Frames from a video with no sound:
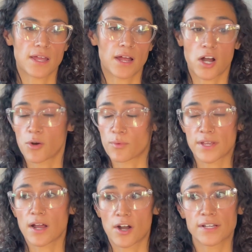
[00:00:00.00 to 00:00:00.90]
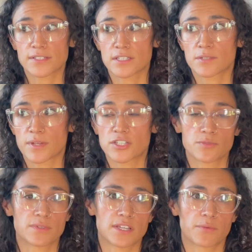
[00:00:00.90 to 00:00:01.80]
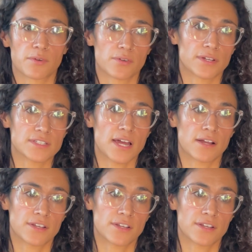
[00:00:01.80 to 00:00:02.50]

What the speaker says: Our anticipation was that we were going to